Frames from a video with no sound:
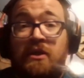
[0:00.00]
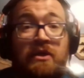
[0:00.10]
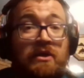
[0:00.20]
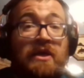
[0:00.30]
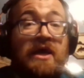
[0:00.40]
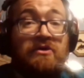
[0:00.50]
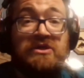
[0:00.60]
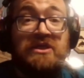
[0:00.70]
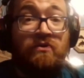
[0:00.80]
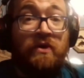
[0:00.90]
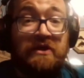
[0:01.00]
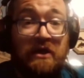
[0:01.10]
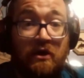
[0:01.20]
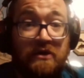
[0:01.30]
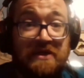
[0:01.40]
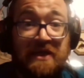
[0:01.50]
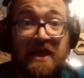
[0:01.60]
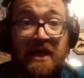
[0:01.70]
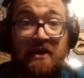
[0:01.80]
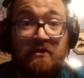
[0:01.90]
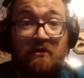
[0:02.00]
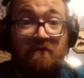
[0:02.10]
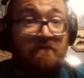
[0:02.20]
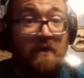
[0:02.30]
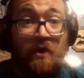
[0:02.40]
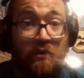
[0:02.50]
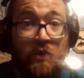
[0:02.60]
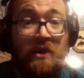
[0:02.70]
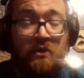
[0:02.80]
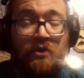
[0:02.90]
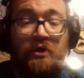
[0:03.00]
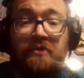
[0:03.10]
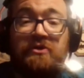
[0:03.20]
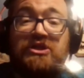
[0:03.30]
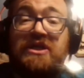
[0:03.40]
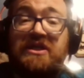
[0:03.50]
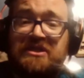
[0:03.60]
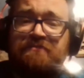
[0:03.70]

now you see what they are today, and they're very well oiled machines.